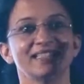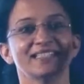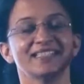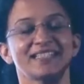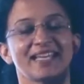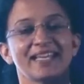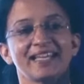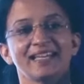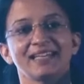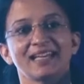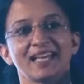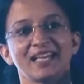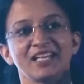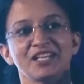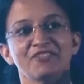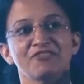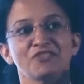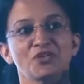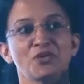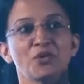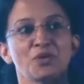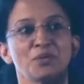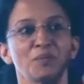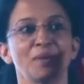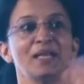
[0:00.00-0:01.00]
the second line of
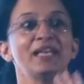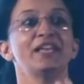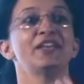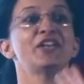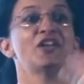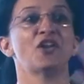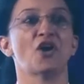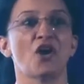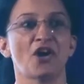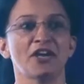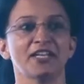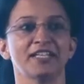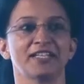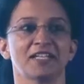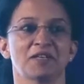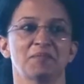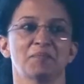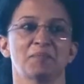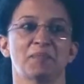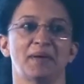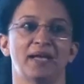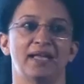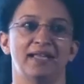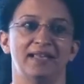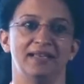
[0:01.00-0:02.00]
code will not
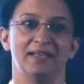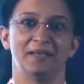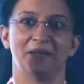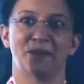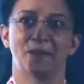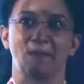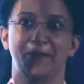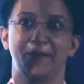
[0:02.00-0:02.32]
compile?